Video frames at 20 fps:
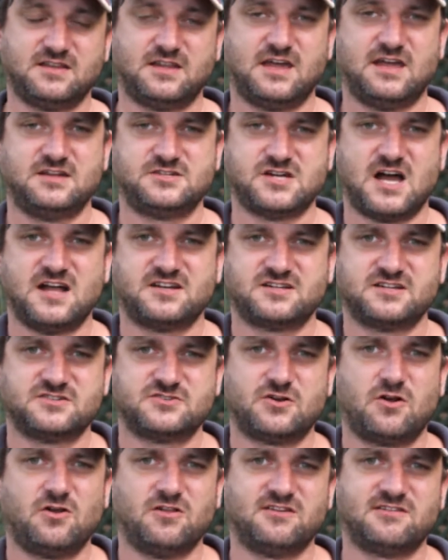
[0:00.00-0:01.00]
the charge
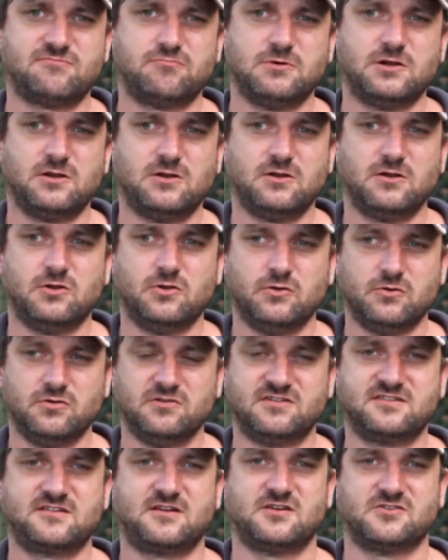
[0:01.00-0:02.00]
controllers will
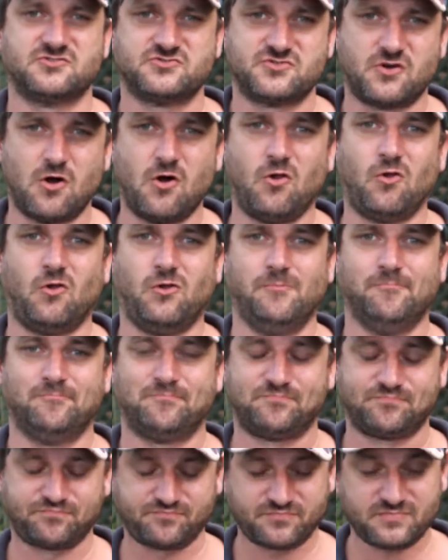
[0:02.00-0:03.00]
lose control.
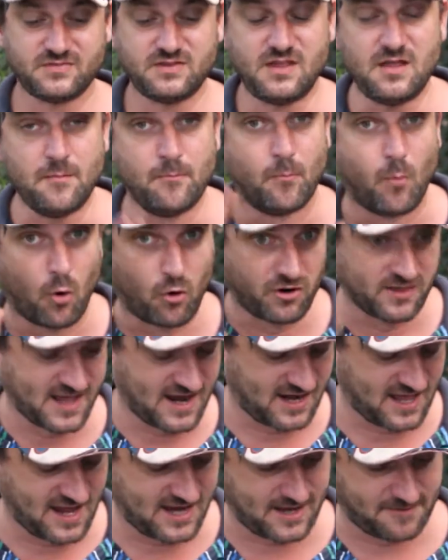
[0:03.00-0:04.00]
More of
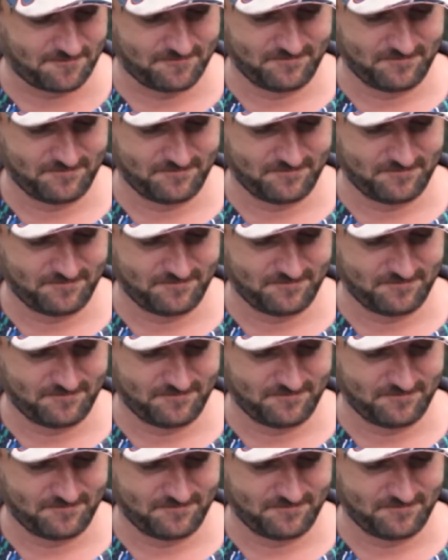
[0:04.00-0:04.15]
that later.